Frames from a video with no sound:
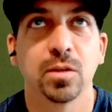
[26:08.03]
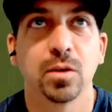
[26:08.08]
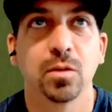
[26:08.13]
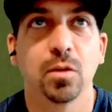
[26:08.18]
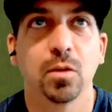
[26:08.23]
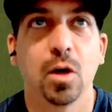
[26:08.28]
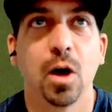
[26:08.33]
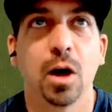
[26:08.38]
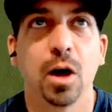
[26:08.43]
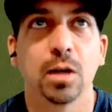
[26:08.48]

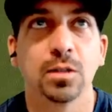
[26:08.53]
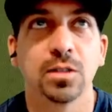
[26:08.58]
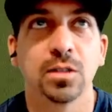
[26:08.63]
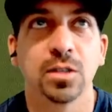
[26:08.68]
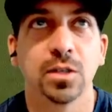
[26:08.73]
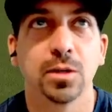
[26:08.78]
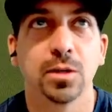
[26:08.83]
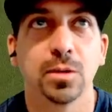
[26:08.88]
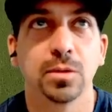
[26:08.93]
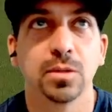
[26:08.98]
long
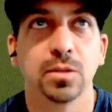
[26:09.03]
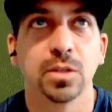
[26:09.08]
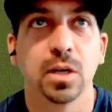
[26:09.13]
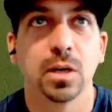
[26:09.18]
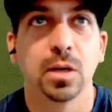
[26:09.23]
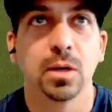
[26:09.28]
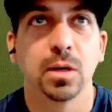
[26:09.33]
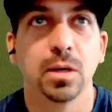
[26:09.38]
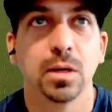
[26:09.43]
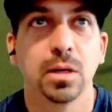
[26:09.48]
too,
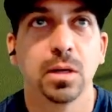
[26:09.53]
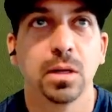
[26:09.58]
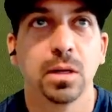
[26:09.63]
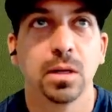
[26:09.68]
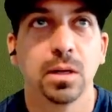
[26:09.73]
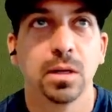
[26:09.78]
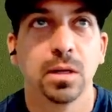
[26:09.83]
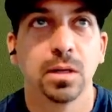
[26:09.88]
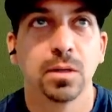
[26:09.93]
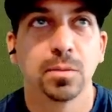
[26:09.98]
so
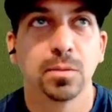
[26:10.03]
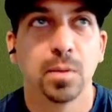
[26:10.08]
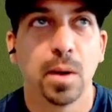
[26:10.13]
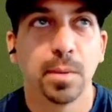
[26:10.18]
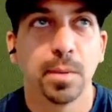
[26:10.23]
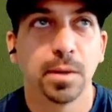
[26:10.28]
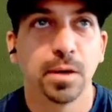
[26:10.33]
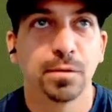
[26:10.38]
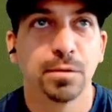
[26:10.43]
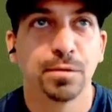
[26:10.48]
it's
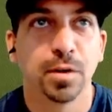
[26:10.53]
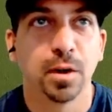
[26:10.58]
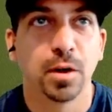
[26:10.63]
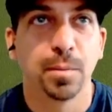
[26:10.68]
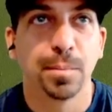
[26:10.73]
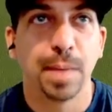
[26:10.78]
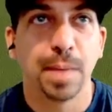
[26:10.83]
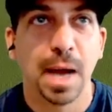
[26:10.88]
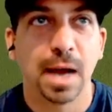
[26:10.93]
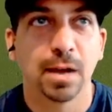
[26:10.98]
probably going to funnel
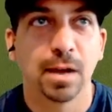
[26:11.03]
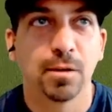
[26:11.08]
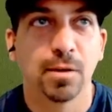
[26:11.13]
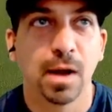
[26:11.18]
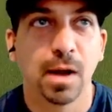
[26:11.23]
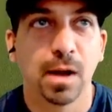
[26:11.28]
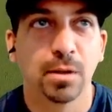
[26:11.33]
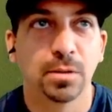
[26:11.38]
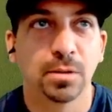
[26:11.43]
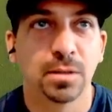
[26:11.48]
back
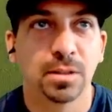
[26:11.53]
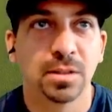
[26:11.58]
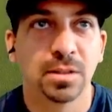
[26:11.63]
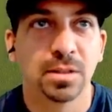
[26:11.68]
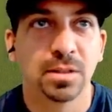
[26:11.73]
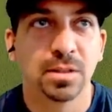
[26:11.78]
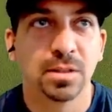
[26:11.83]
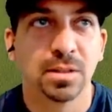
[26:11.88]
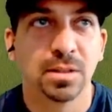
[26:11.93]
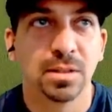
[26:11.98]
around
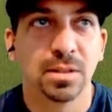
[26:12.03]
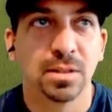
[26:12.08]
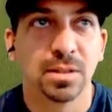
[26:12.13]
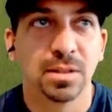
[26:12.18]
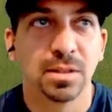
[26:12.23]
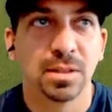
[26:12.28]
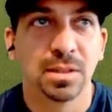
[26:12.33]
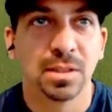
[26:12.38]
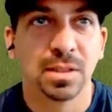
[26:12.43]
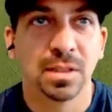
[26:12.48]

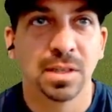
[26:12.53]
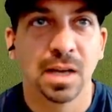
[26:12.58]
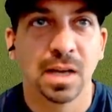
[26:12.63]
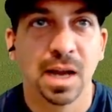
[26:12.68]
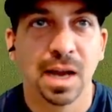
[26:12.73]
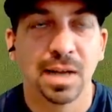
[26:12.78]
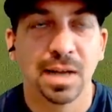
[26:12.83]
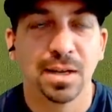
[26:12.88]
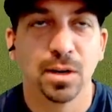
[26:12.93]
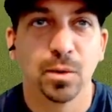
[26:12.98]

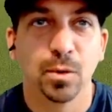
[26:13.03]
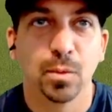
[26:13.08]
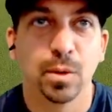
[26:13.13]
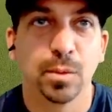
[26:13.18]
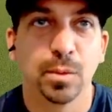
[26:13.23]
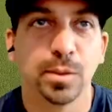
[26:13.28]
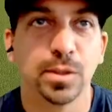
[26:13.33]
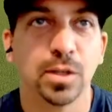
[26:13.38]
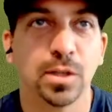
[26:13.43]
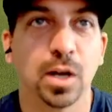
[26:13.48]
kind of to where
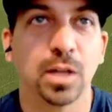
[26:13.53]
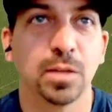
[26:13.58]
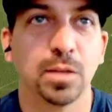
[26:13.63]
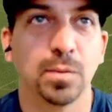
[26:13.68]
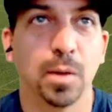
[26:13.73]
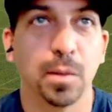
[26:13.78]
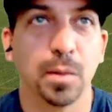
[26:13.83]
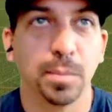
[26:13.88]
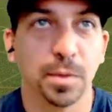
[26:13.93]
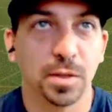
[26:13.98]
we talked
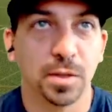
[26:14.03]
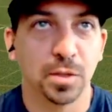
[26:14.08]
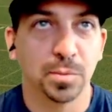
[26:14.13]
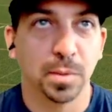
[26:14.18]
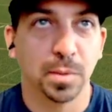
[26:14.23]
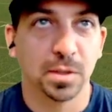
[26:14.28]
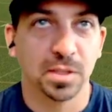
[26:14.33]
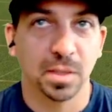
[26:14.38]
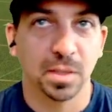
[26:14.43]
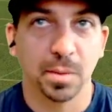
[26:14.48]
about, but this
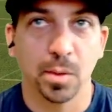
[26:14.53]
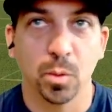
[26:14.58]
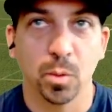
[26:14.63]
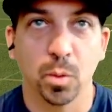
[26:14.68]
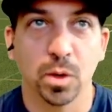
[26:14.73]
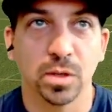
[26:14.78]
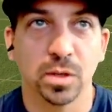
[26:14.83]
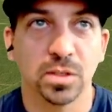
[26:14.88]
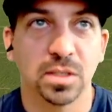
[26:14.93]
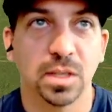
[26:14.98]
putt's going to be
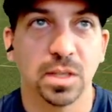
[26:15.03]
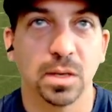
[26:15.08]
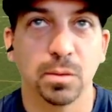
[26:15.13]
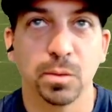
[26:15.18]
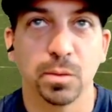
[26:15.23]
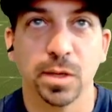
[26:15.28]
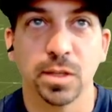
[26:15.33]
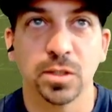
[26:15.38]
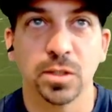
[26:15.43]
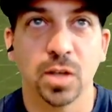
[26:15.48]
worse than
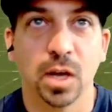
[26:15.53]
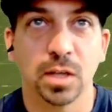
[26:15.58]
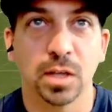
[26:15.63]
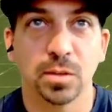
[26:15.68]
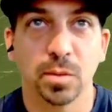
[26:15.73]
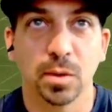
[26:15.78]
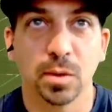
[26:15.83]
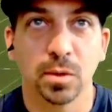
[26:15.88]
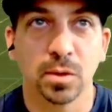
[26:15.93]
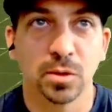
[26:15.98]
we had talked
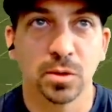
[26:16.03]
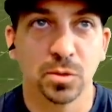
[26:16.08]
about because we